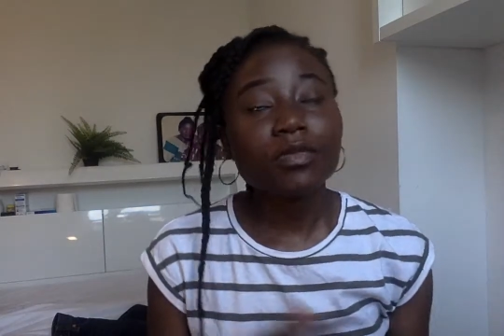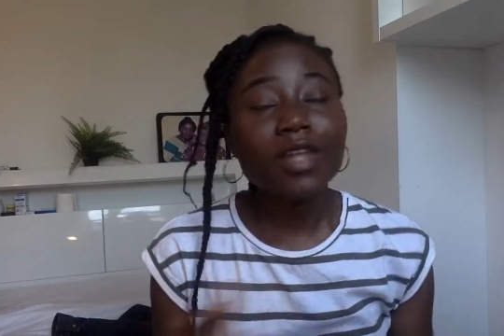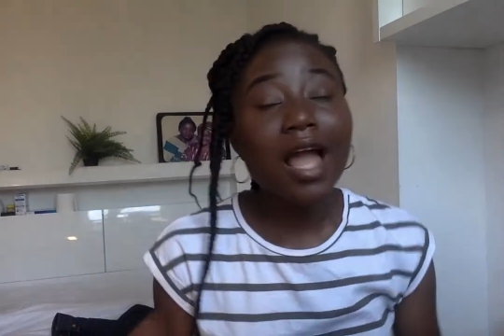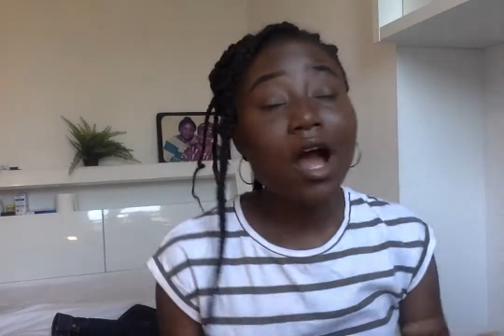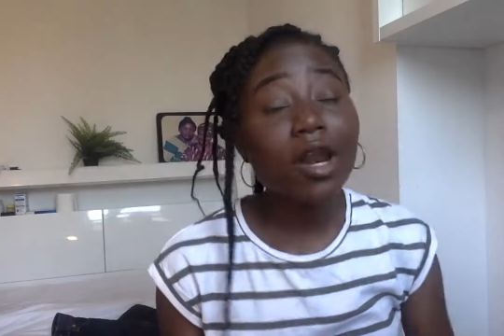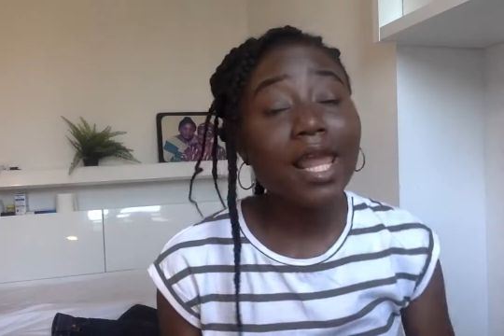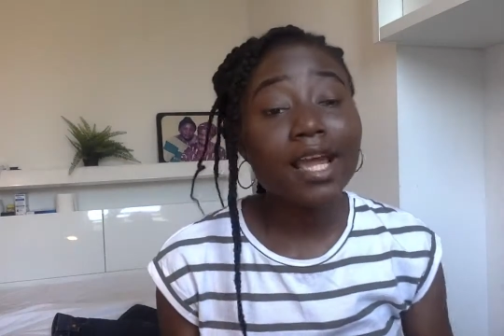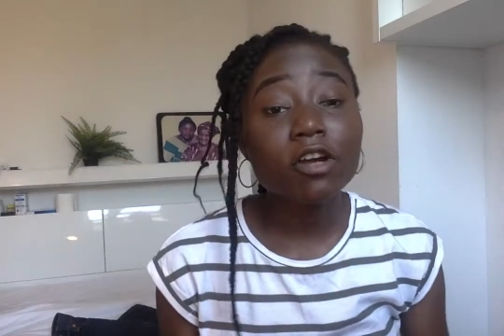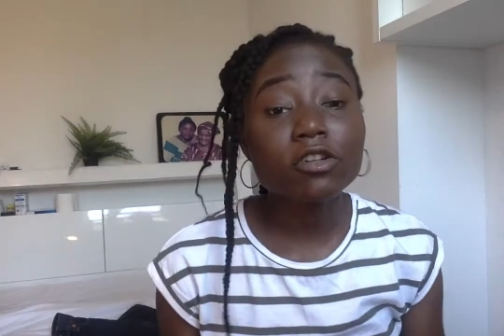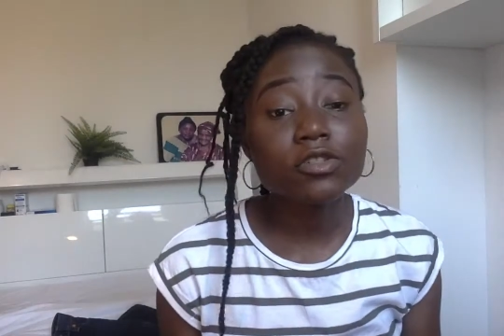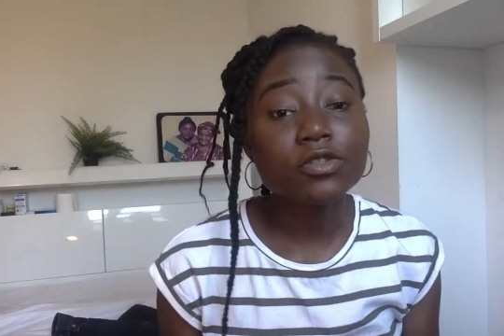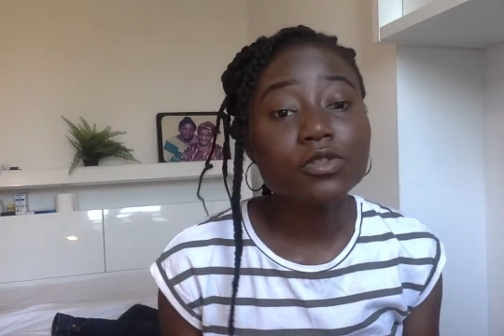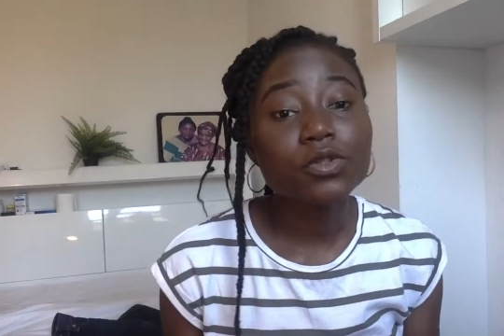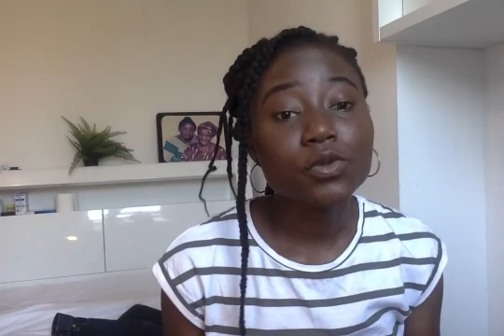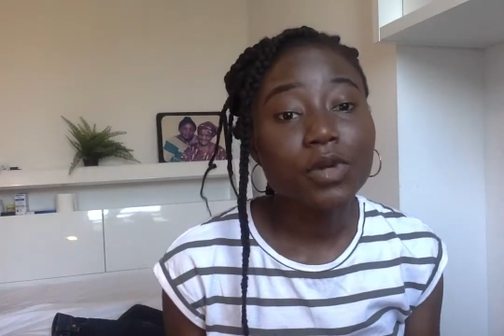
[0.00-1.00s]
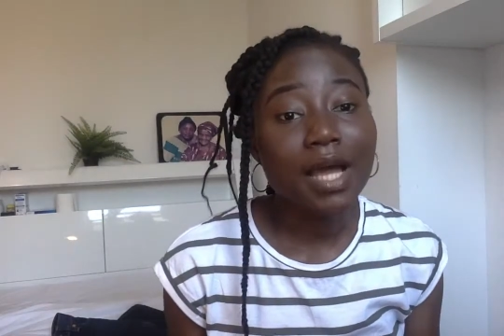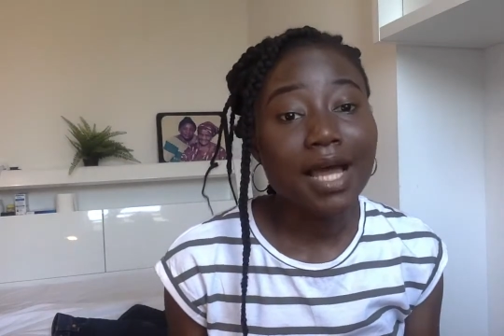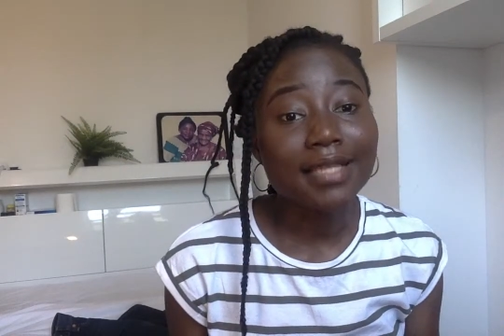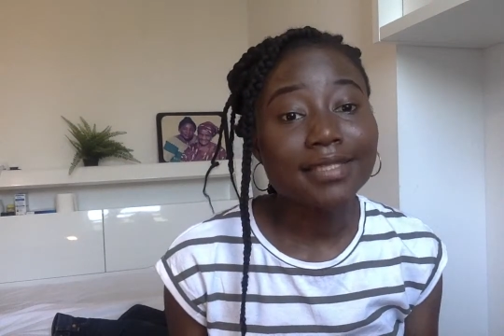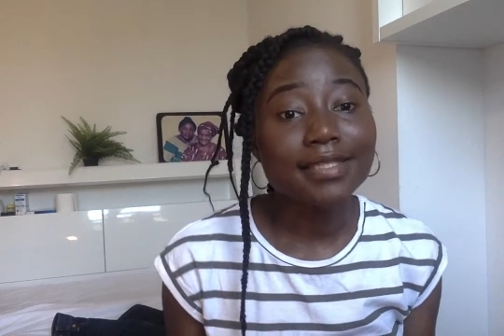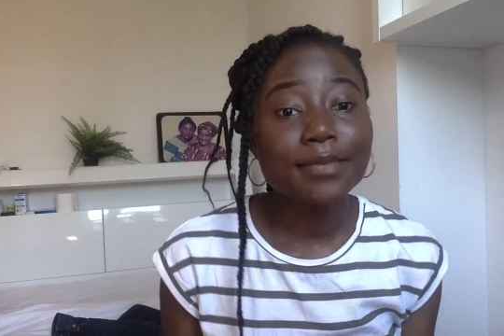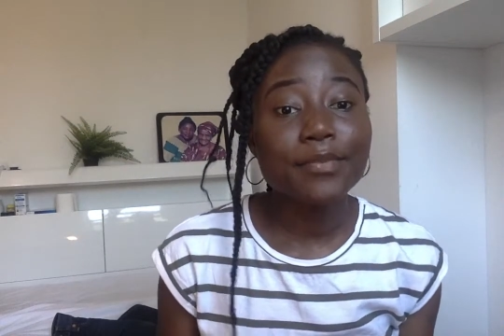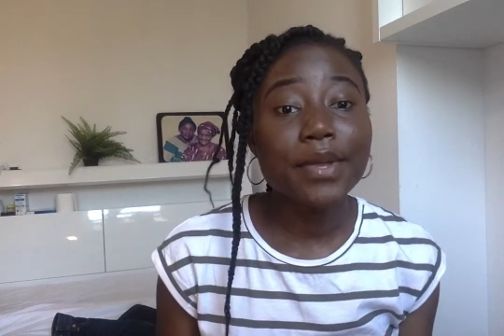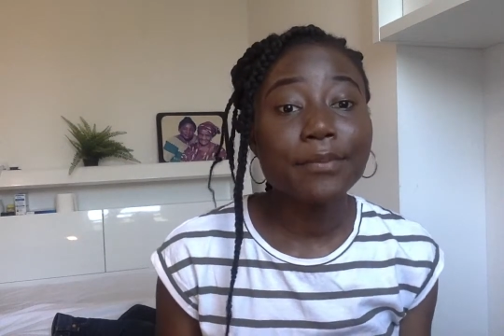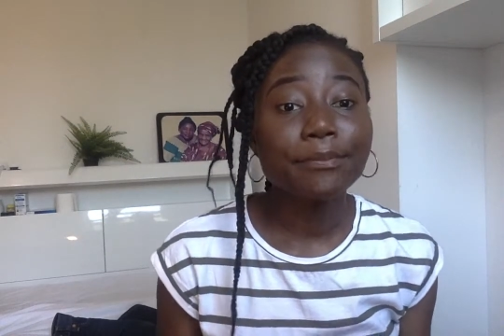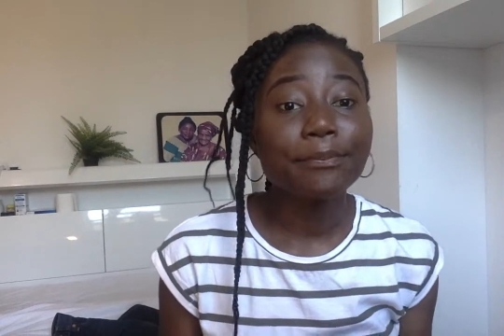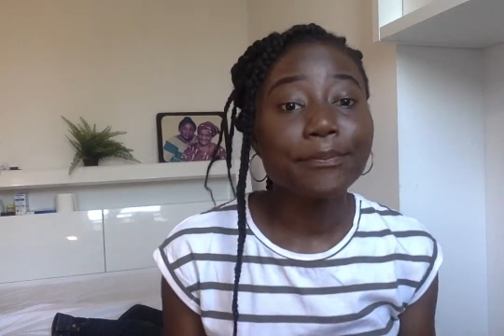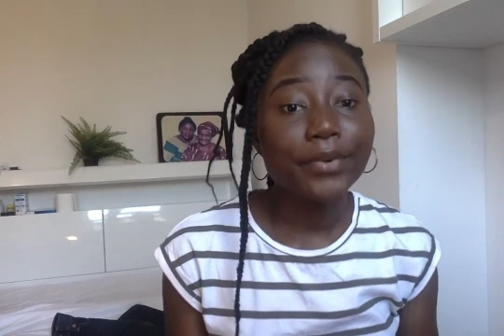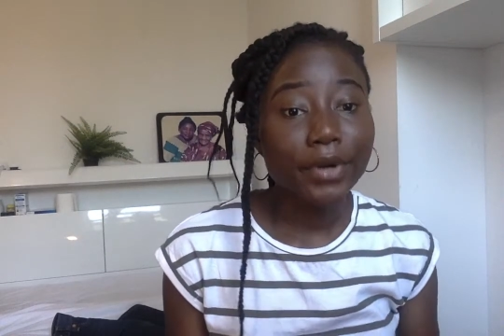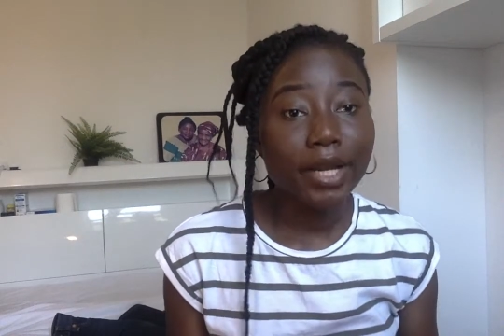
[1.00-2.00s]
like us to look at the
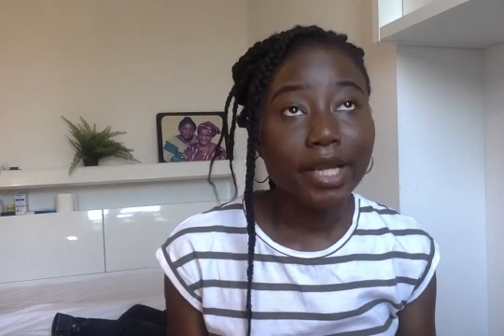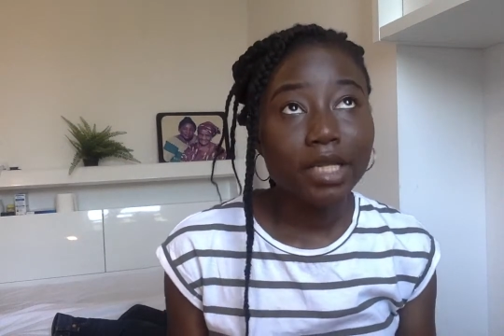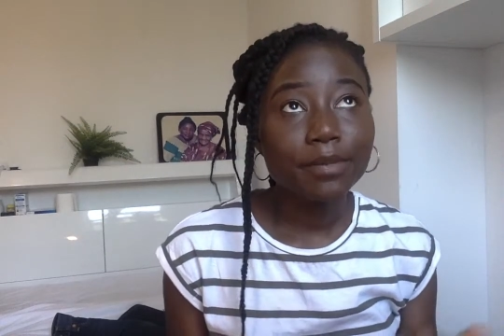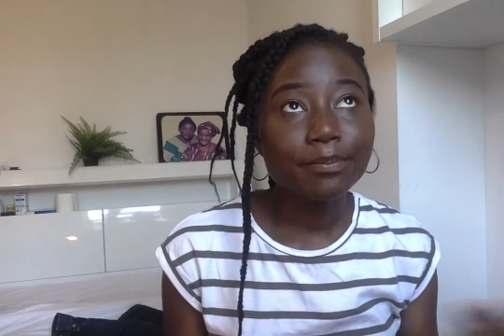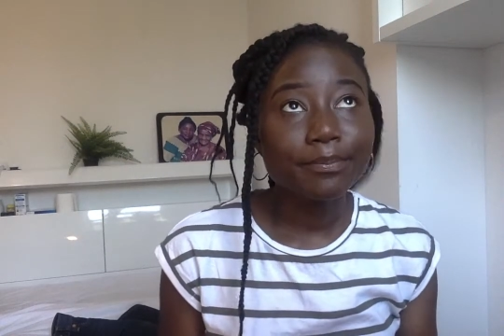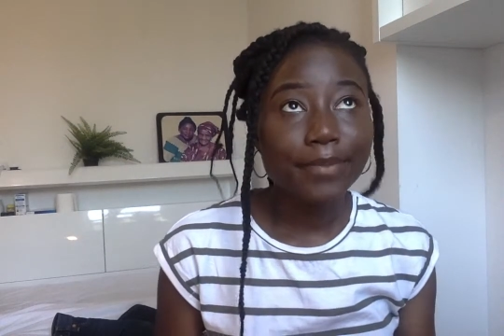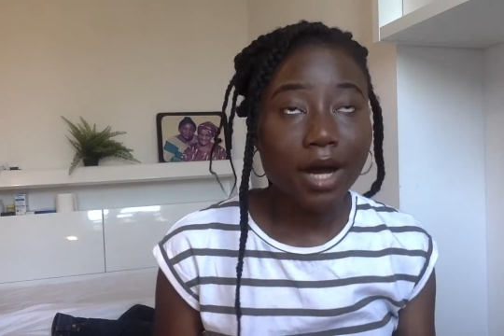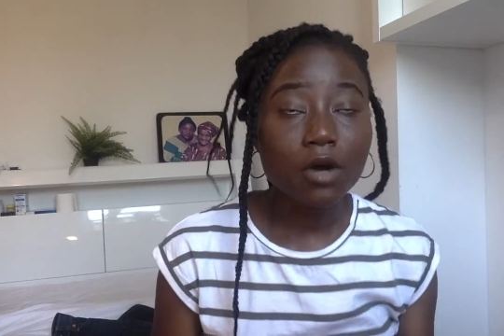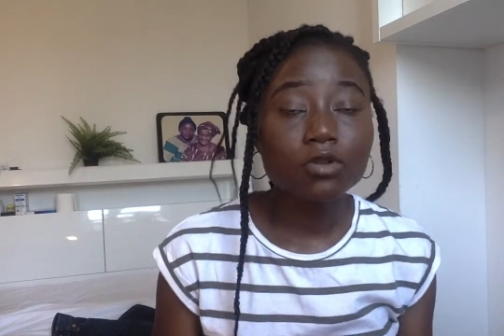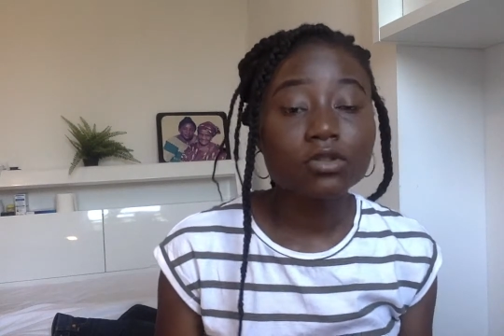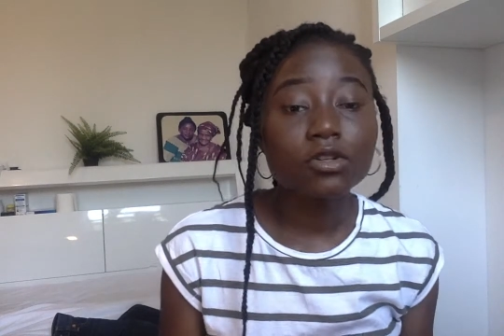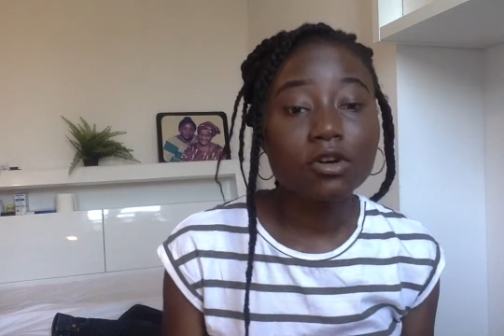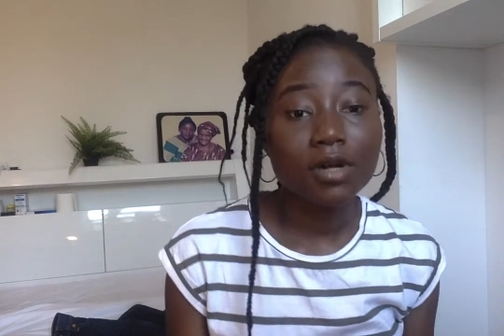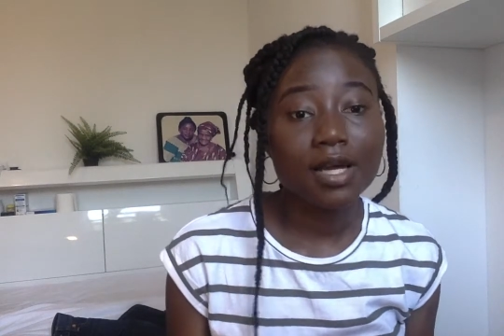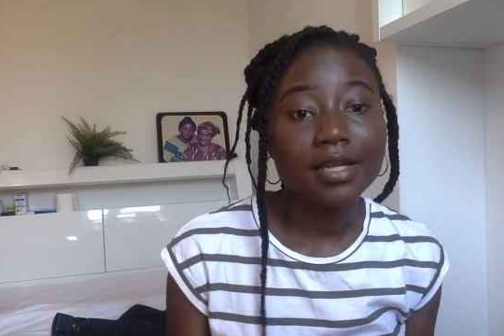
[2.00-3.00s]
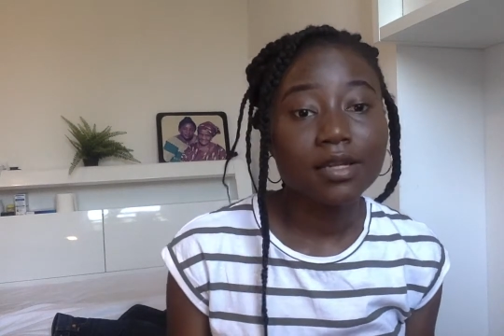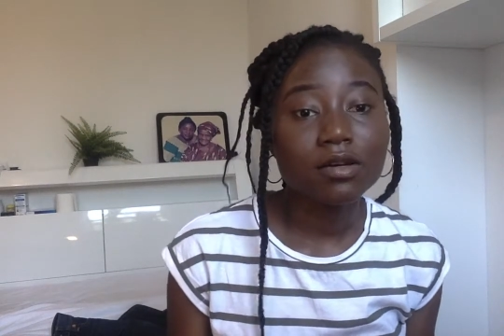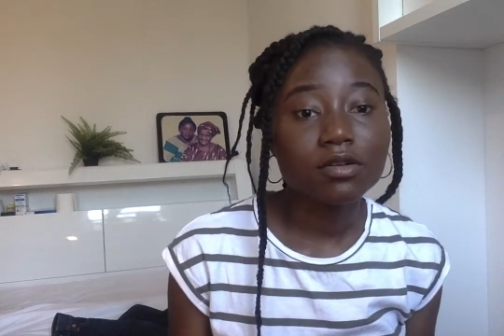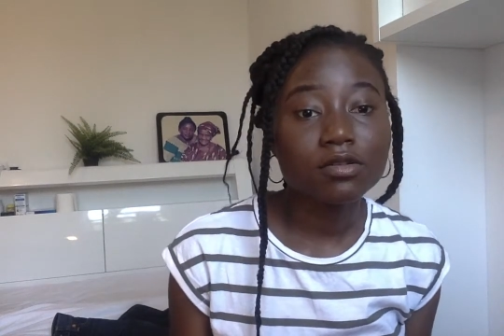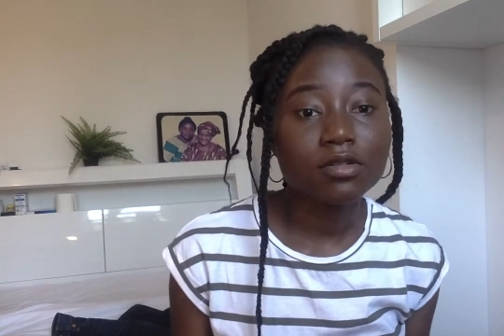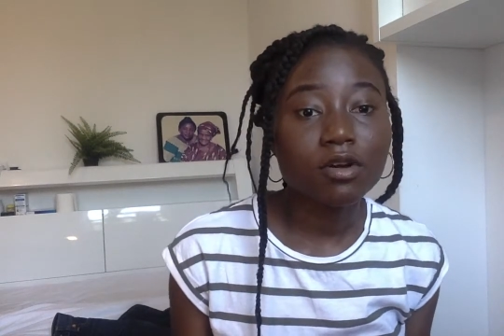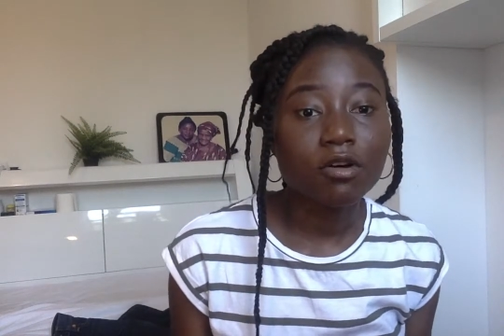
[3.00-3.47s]
membrane-bound organelles